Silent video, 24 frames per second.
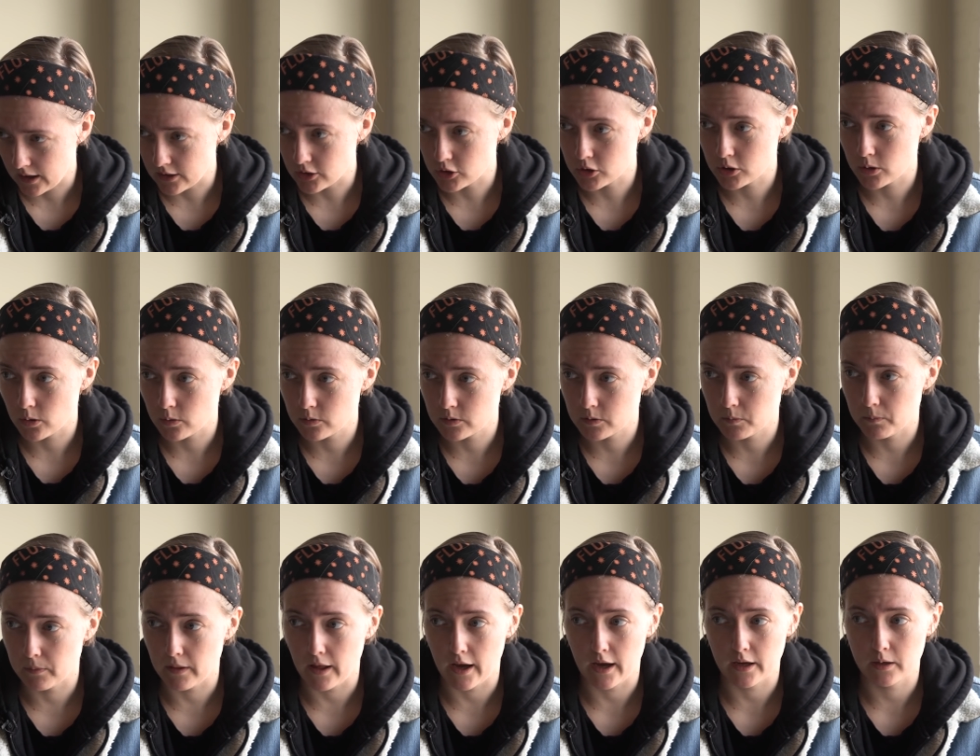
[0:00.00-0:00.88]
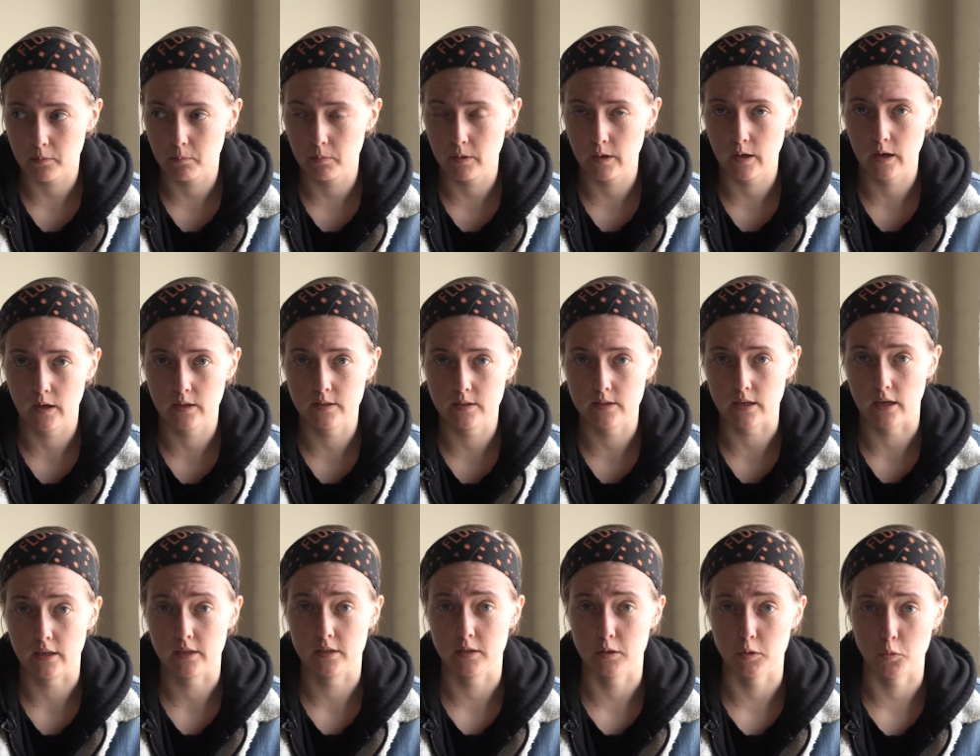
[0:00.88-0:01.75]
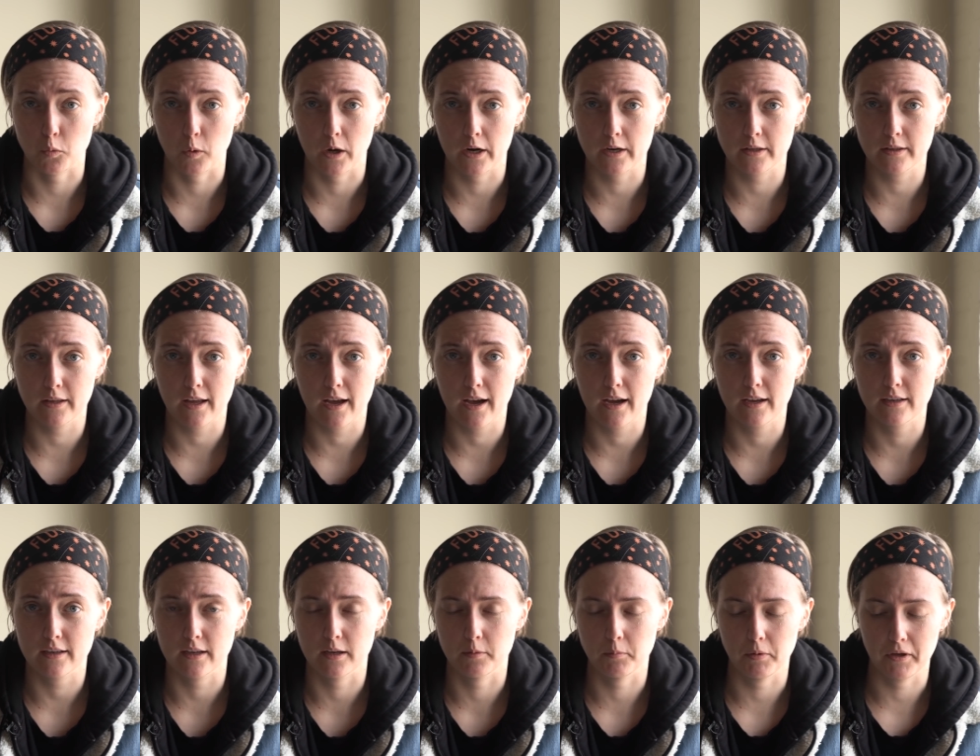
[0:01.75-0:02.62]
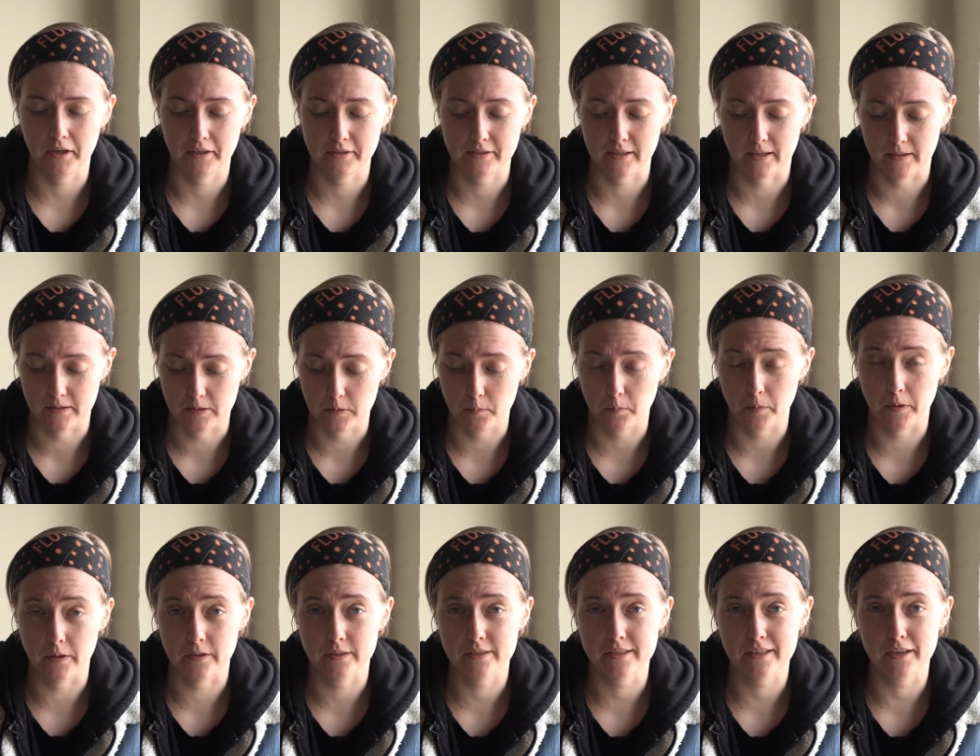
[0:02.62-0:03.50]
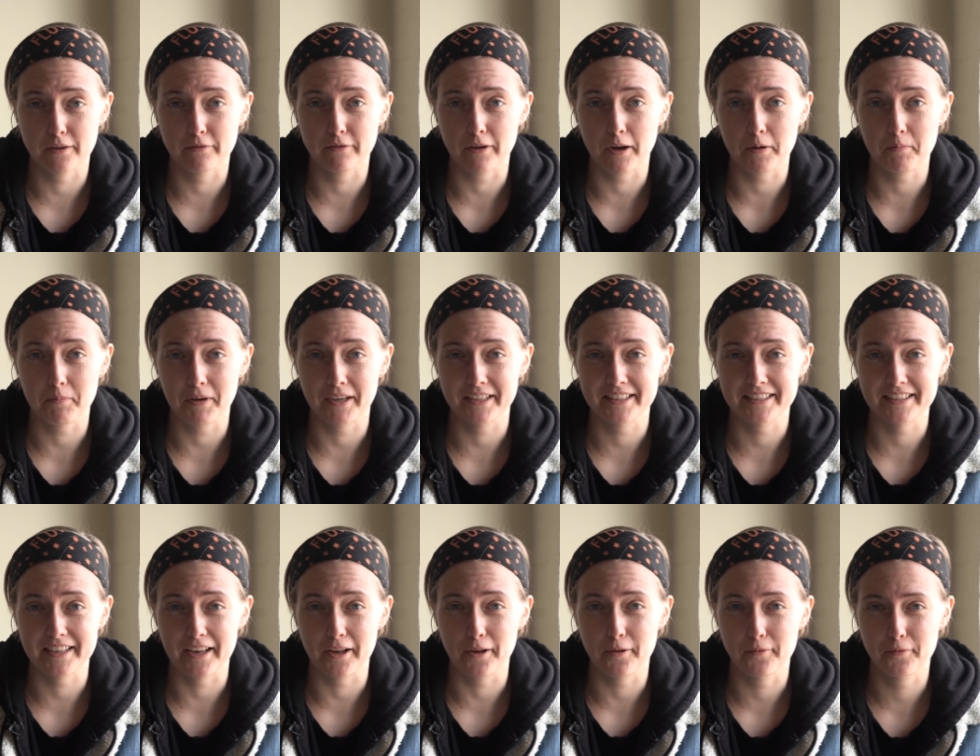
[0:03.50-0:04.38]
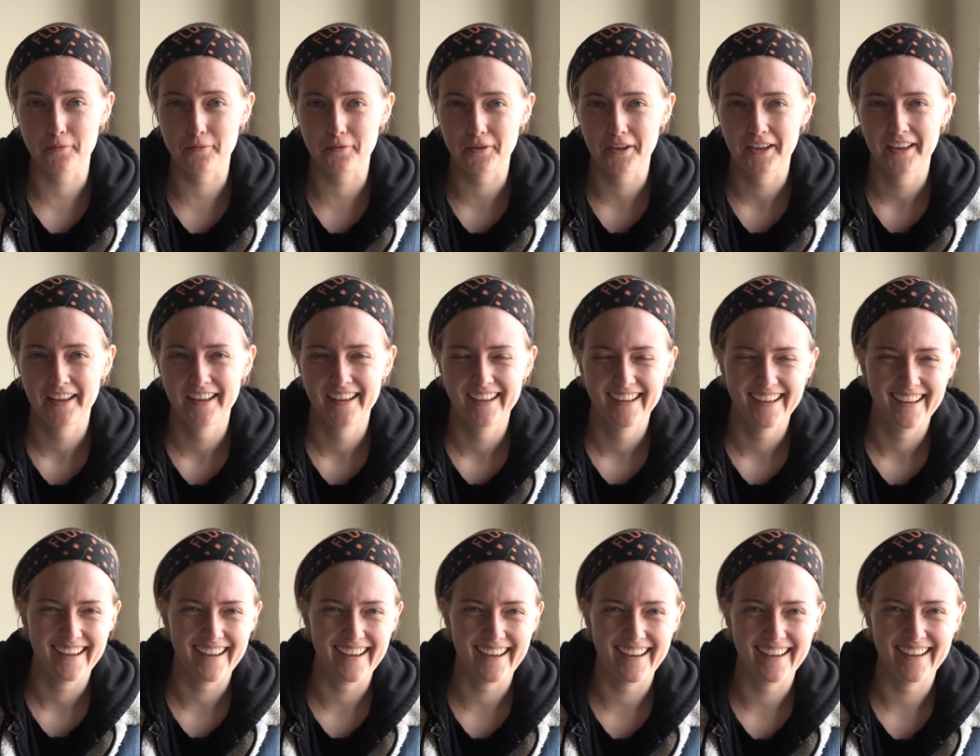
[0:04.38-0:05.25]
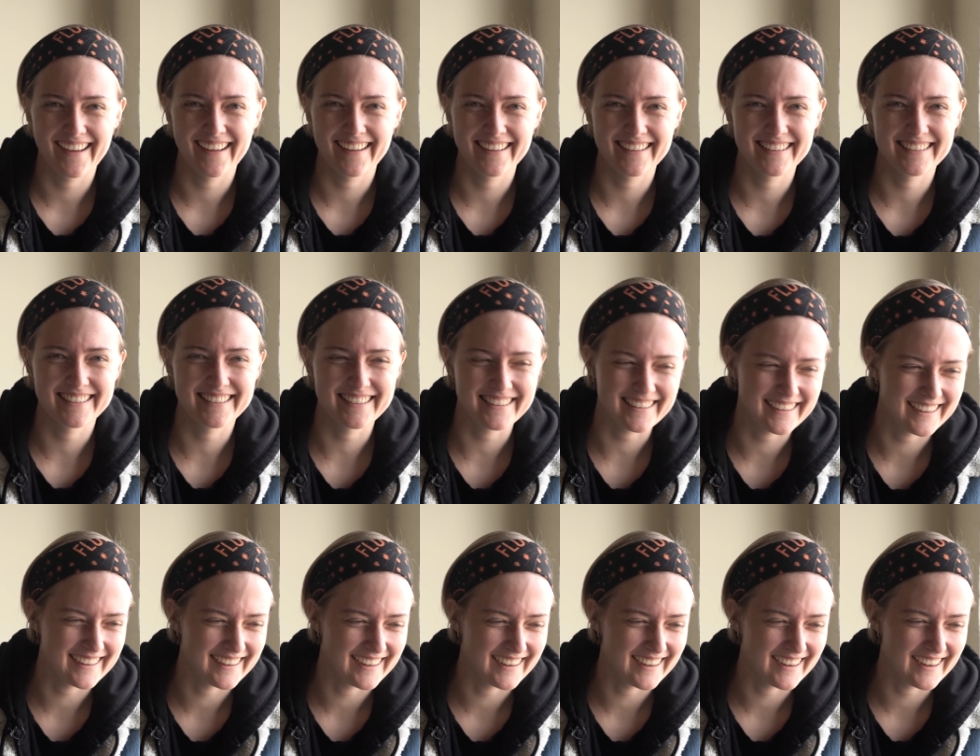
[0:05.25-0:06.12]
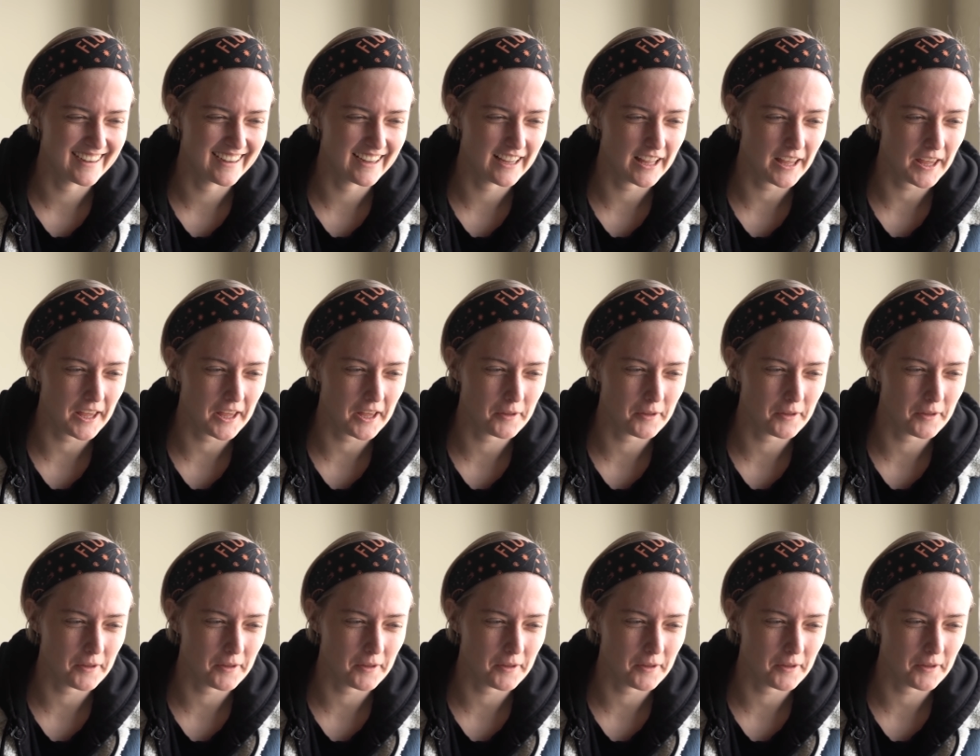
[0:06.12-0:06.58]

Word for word: I chose black because I sweat a lot and because I spill stuff on myself. And uh,